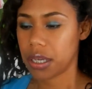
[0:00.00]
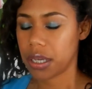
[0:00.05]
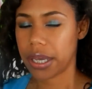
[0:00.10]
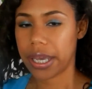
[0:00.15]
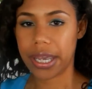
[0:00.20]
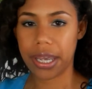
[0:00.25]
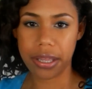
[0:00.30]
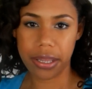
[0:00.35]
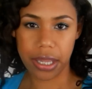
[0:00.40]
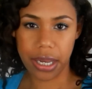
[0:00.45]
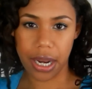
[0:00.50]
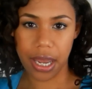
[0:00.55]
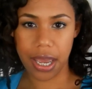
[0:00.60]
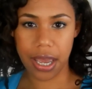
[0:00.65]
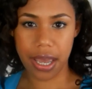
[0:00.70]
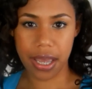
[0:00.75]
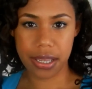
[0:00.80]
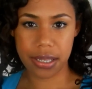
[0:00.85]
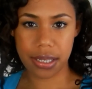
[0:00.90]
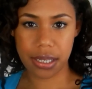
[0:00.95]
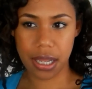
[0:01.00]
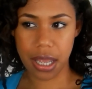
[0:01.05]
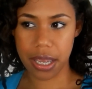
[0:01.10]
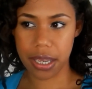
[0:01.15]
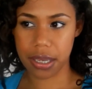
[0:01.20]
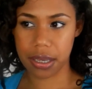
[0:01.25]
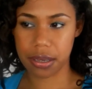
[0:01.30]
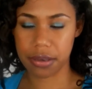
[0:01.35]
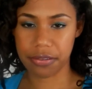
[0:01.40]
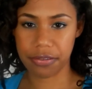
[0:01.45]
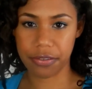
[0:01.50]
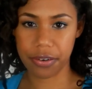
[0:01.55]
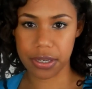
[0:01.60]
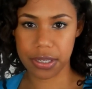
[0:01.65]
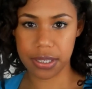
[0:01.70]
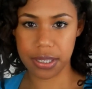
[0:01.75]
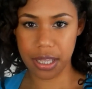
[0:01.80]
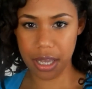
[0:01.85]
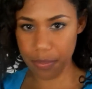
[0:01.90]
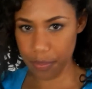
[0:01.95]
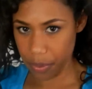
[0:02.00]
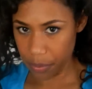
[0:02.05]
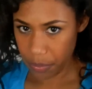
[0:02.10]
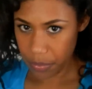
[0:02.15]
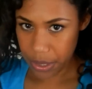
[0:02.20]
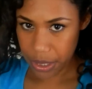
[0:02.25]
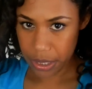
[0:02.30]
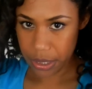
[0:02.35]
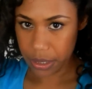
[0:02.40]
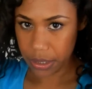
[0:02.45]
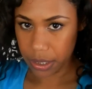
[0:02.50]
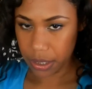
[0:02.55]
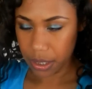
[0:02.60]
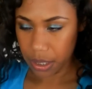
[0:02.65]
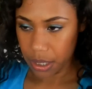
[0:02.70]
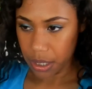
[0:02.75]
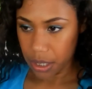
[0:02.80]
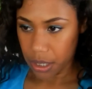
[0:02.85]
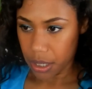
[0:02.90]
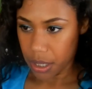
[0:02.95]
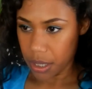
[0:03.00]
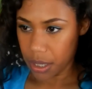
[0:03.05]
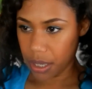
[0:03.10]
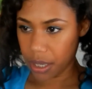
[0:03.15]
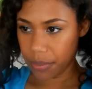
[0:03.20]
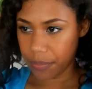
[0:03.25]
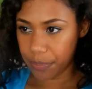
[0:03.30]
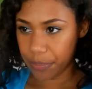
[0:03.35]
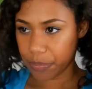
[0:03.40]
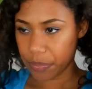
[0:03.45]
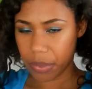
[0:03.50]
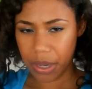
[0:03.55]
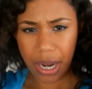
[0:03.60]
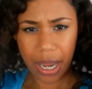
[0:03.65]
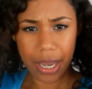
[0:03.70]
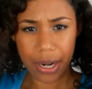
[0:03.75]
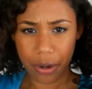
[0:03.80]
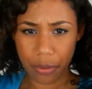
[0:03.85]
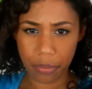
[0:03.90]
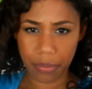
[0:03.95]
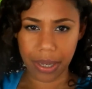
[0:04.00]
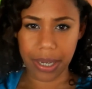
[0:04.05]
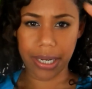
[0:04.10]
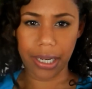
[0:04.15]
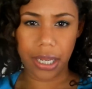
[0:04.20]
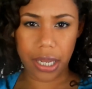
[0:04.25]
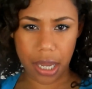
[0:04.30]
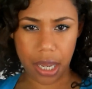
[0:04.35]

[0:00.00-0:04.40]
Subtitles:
hair that has like frizzed up a bit, but I don't mind.